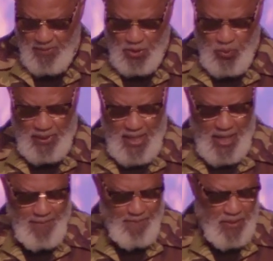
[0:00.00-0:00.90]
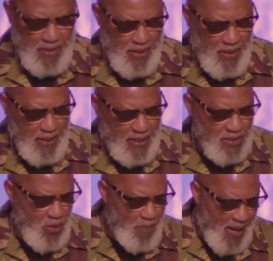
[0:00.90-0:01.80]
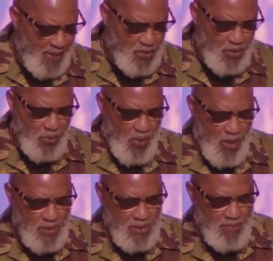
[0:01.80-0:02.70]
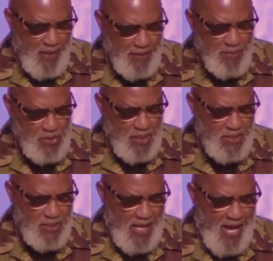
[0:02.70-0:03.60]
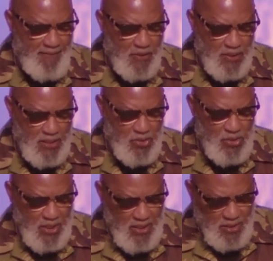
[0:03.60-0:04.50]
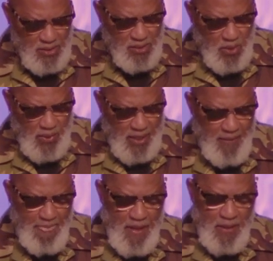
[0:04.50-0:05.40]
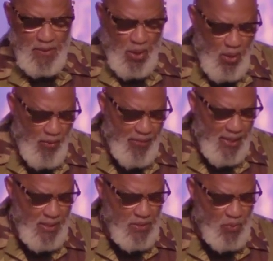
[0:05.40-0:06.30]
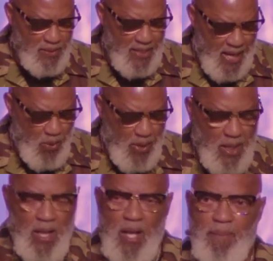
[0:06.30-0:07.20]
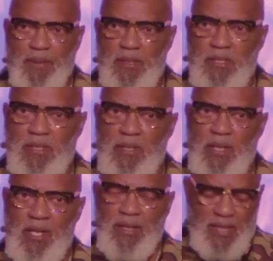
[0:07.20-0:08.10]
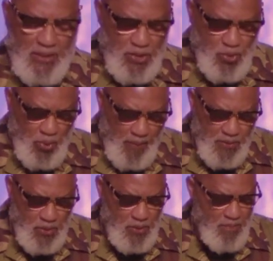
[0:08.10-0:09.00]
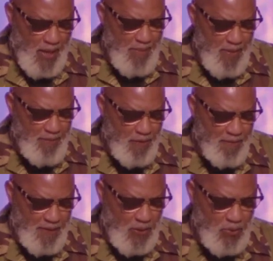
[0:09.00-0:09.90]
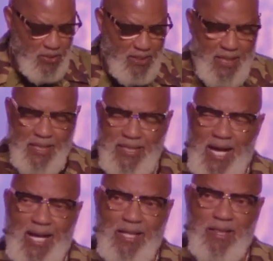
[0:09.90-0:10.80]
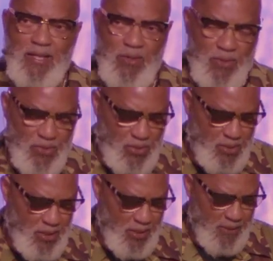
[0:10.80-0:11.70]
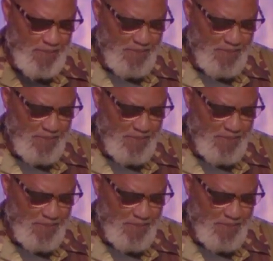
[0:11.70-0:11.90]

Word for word: verse number 28. Let's go back to the cross. And the Bible says this after this, Jesus, knowing that all things were now accomplished, that the scriptures might be fulfilled, said, I thirst.